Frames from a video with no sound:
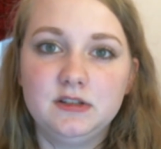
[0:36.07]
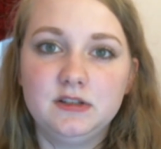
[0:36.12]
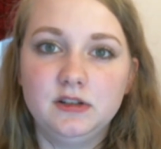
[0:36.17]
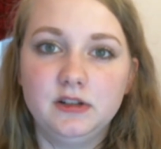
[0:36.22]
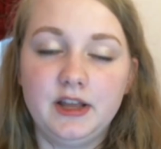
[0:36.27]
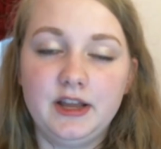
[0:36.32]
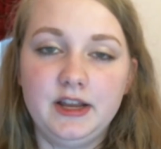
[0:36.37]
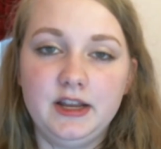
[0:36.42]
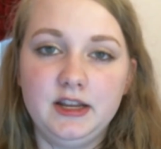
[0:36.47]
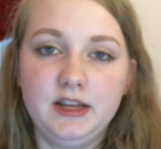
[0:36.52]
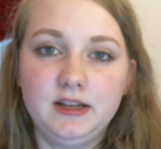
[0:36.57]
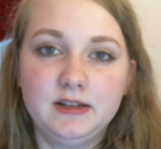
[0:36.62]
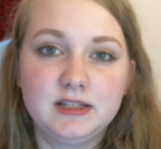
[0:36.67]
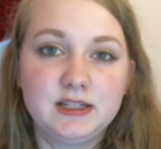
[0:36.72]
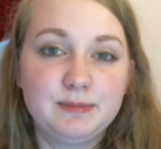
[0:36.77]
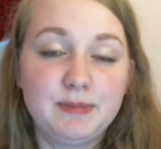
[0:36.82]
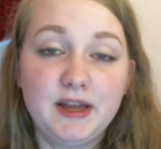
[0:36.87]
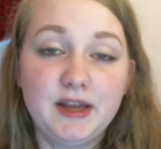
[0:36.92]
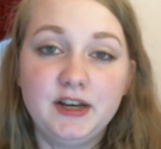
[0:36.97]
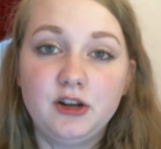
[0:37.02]
Like
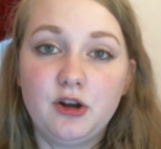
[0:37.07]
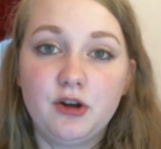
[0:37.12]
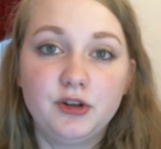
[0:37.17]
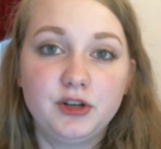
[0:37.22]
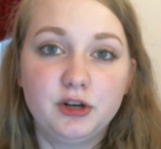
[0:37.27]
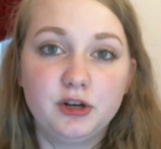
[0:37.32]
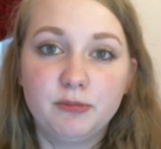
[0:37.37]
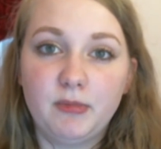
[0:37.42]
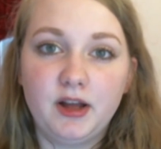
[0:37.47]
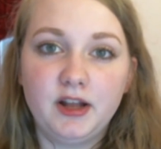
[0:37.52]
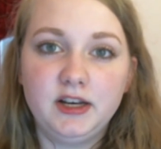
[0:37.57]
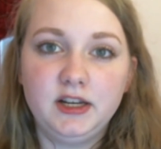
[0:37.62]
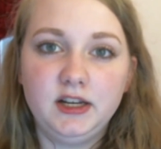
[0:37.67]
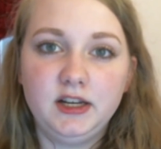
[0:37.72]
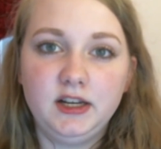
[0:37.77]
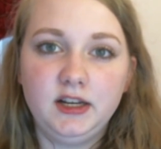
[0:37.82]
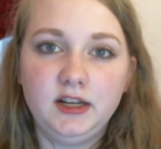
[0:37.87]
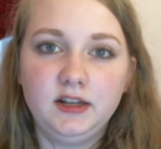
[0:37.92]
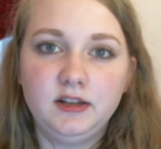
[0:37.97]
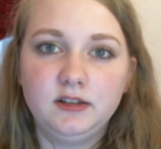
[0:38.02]
spending all your
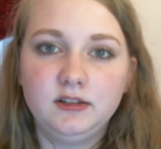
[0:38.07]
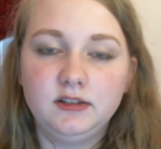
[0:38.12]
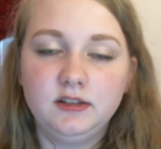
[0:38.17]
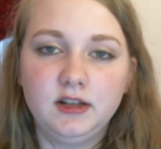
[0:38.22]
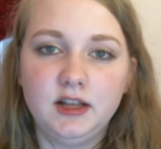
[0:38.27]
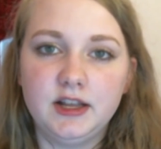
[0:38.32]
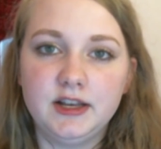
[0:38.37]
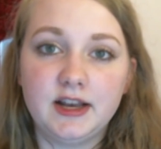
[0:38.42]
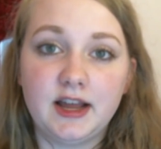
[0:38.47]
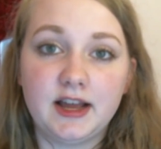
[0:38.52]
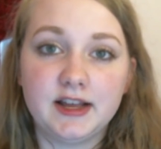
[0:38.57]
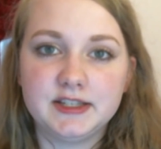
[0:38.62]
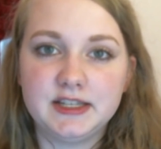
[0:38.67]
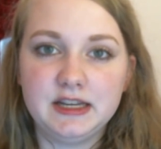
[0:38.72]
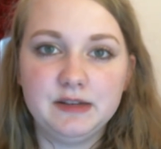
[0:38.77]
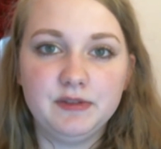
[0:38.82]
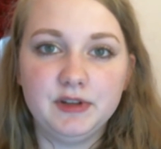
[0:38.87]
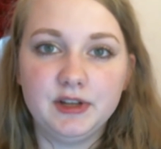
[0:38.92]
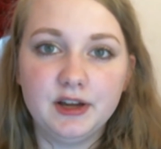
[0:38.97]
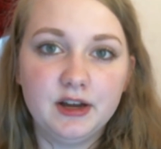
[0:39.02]
money and not
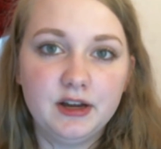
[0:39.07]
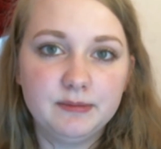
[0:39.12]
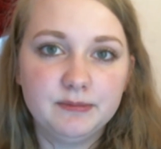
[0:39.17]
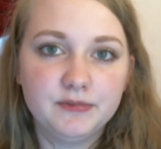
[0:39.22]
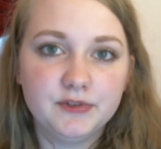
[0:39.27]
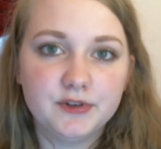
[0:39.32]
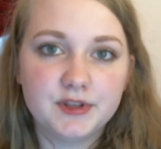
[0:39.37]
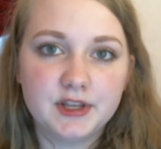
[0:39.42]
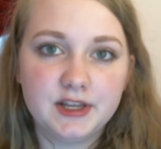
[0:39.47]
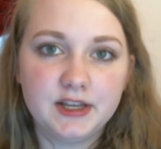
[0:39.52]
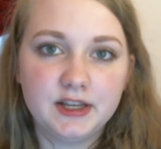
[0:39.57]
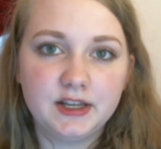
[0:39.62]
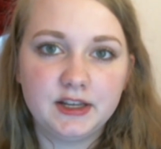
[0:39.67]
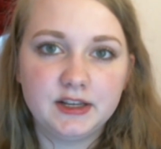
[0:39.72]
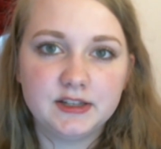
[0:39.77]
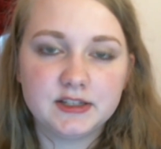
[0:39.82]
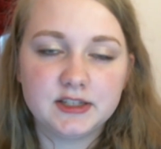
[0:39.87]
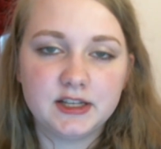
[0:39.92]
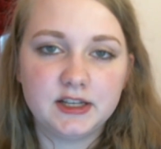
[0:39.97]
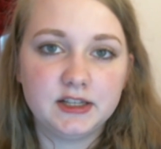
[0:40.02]
saving up for
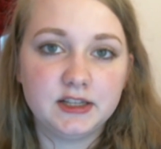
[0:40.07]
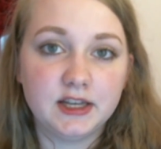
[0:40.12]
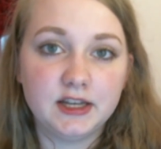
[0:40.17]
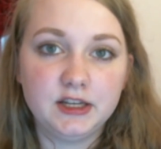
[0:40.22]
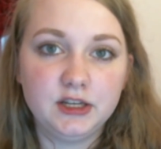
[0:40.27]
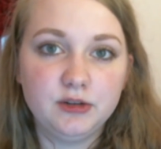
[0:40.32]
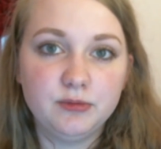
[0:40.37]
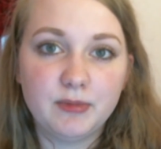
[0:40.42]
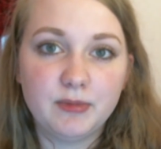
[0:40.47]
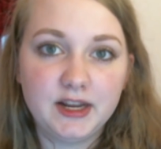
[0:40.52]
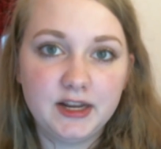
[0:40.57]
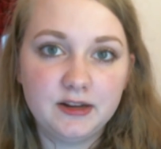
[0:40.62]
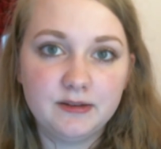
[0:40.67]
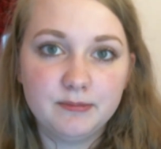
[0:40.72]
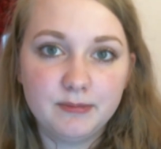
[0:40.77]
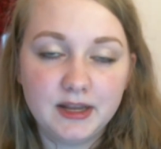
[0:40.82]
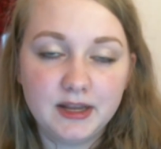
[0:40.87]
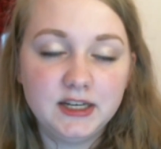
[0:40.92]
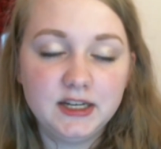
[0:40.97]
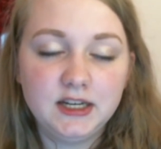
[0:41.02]
things like that you may
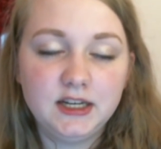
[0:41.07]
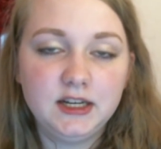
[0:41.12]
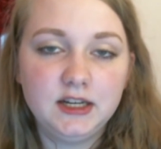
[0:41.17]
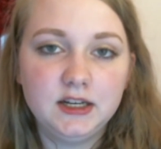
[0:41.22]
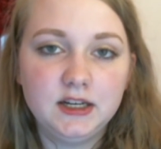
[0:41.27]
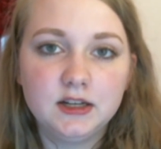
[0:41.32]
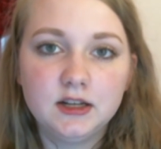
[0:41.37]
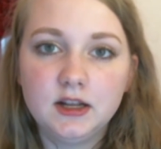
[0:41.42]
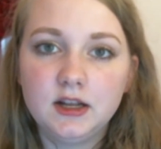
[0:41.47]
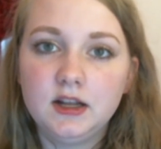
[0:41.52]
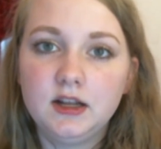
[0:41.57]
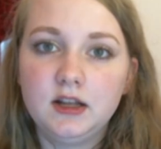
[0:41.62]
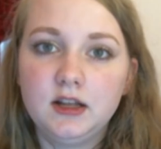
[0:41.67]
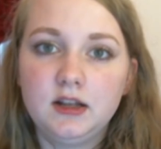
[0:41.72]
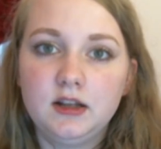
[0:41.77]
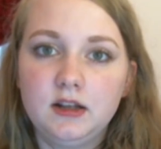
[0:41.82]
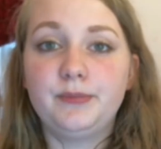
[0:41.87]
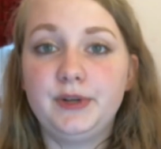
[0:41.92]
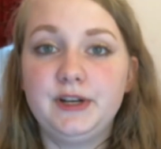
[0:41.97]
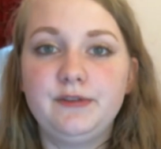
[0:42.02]
need.
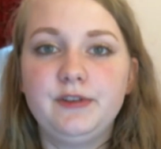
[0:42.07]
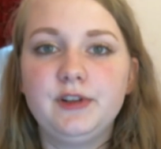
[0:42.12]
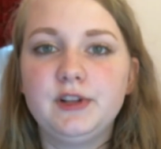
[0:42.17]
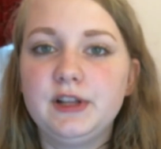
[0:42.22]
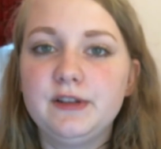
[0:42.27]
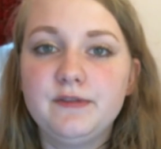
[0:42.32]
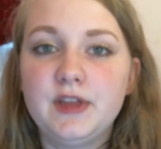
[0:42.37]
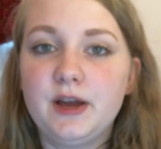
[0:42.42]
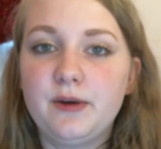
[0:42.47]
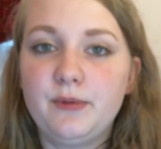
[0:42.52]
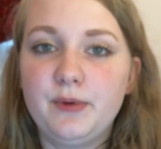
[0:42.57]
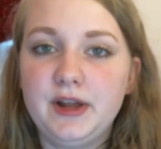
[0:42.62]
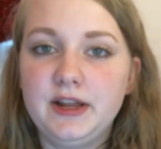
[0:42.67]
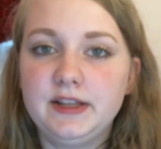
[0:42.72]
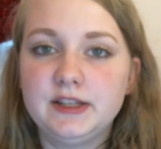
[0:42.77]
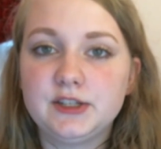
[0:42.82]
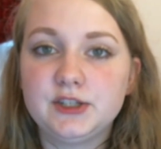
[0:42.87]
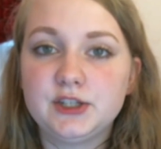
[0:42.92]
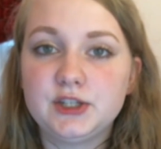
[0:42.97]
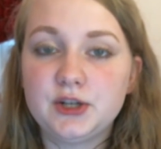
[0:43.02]
But if you live that way,
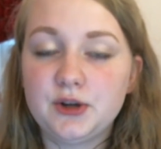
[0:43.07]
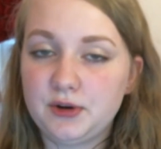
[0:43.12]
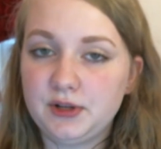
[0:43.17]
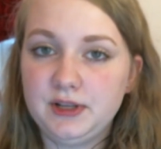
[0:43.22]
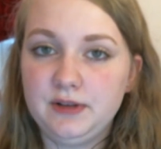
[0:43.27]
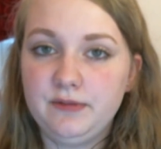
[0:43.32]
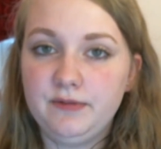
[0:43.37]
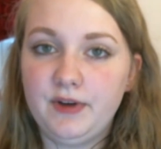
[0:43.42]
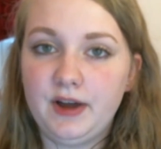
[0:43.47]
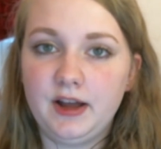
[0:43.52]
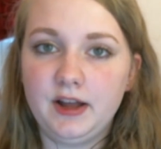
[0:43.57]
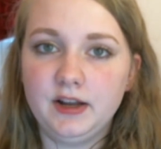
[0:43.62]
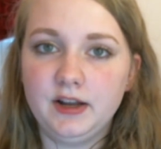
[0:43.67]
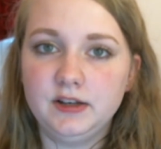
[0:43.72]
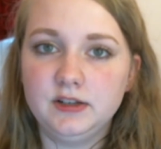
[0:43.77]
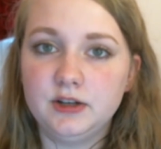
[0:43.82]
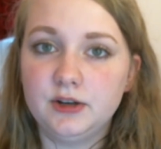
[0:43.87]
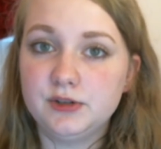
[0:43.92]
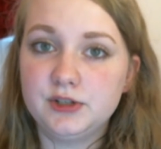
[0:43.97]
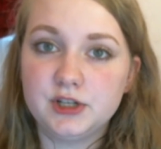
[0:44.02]
that's totally
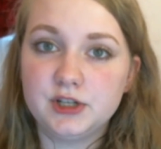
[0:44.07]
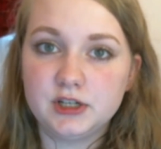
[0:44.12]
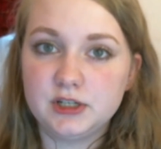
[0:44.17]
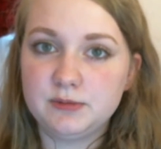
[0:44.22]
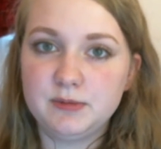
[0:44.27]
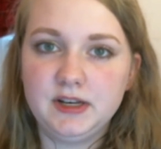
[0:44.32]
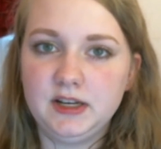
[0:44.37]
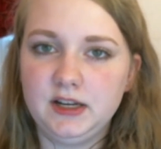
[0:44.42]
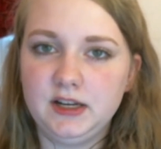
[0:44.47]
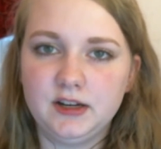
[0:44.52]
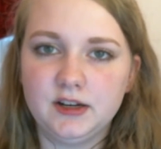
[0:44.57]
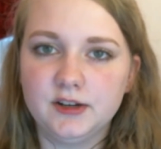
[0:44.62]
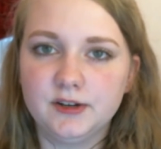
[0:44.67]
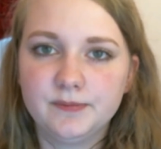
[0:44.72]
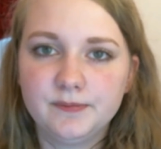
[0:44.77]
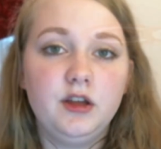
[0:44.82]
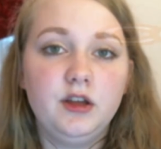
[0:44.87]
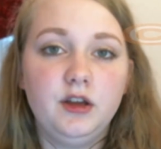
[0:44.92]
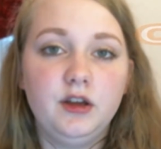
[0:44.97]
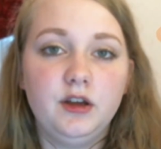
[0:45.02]
fine, no judgment here.
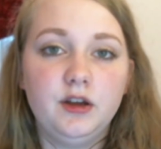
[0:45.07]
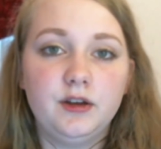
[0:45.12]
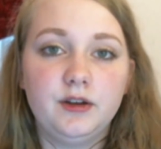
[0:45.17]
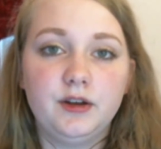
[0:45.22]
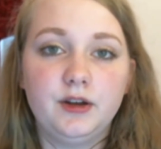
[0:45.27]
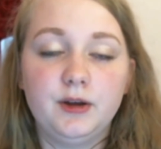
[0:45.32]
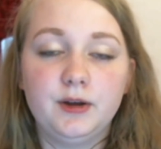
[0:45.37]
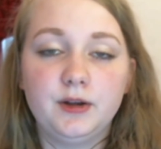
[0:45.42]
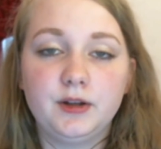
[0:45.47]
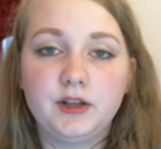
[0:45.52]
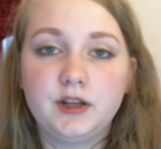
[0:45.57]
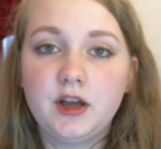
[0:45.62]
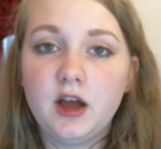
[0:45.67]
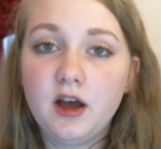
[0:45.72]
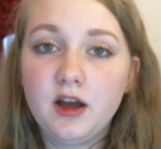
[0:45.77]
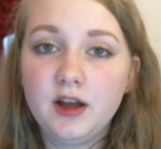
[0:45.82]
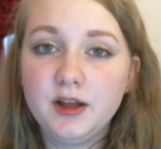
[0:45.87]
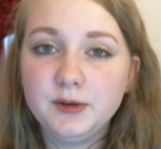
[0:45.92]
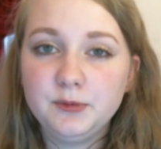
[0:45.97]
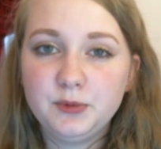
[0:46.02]

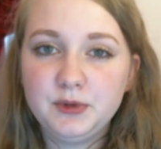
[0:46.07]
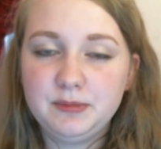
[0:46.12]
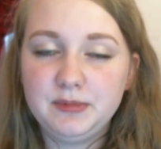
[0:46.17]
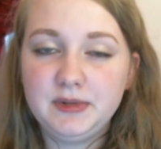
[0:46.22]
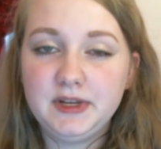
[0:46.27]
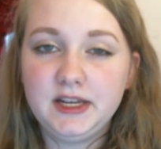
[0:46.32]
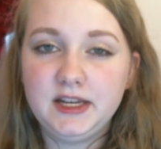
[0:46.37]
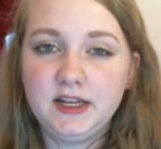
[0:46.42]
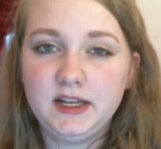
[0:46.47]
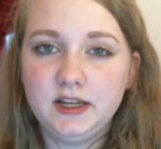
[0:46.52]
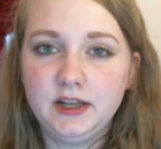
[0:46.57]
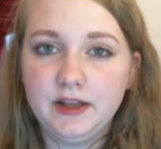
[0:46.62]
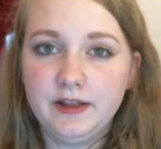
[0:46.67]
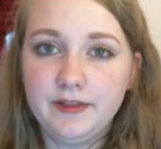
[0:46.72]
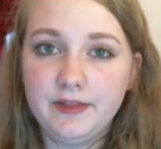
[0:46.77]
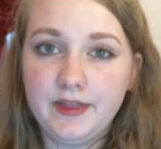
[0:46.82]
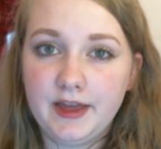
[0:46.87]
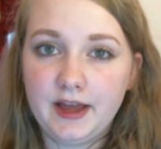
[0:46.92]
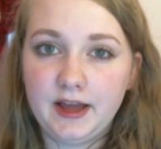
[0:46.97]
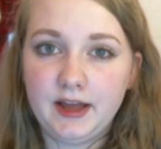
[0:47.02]
Con would be
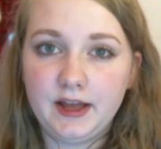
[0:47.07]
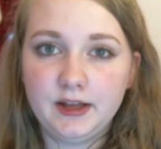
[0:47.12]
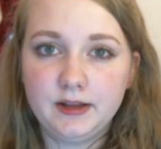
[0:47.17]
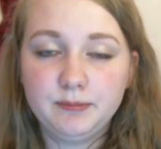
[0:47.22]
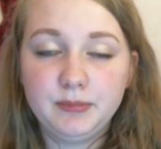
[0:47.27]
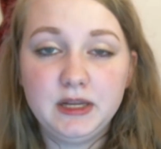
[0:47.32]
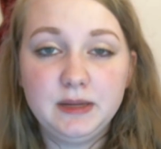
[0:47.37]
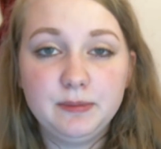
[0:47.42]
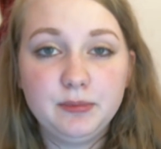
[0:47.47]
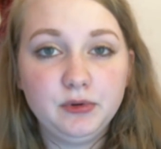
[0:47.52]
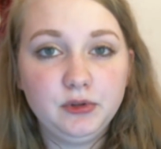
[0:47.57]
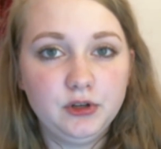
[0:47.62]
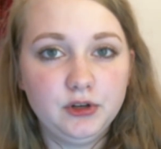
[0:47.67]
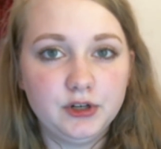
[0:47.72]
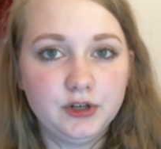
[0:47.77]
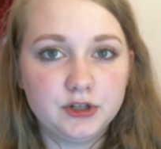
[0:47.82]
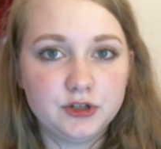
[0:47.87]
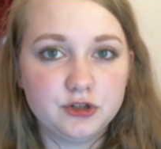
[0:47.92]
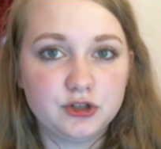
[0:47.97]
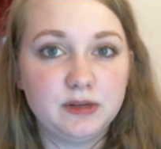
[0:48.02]
that people
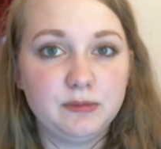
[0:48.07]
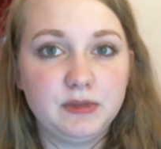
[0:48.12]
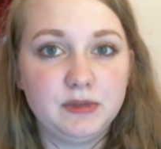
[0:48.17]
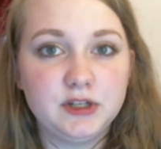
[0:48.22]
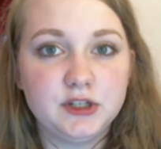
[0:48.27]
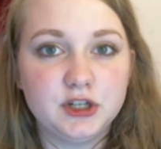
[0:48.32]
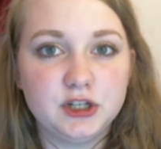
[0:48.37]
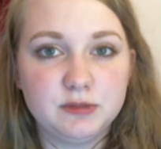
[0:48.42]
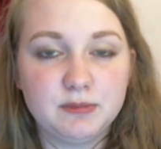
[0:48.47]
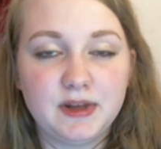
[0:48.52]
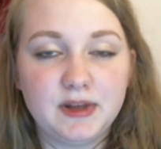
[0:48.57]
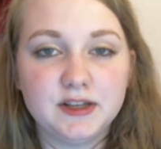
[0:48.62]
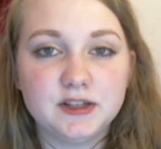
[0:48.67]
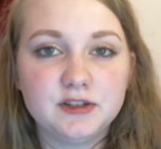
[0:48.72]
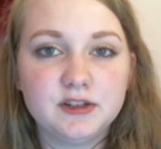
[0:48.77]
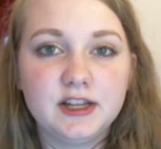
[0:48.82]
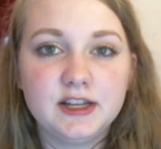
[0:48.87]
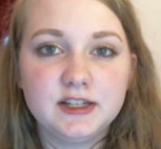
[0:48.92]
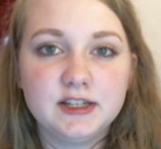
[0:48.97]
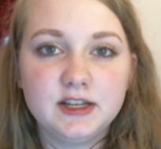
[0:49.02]
are extremely
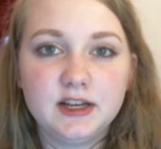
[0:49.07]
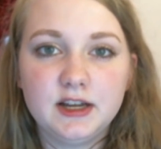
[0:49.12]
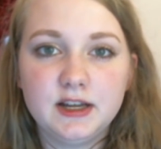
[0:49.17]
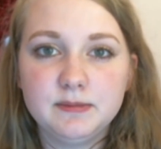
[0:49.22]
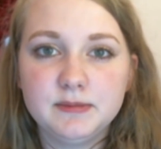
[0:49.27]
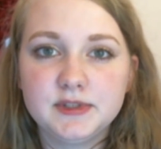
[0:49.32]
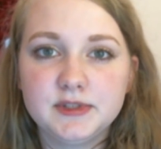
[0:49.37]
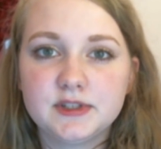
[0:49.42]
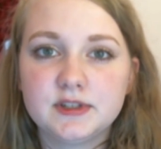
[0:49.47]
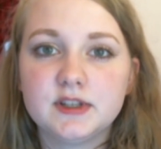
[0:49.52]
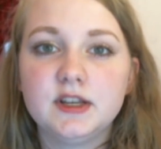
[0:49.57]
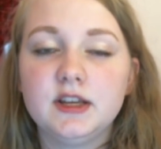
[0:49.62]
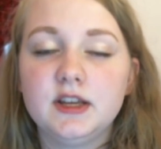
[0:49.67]
judgmental at times.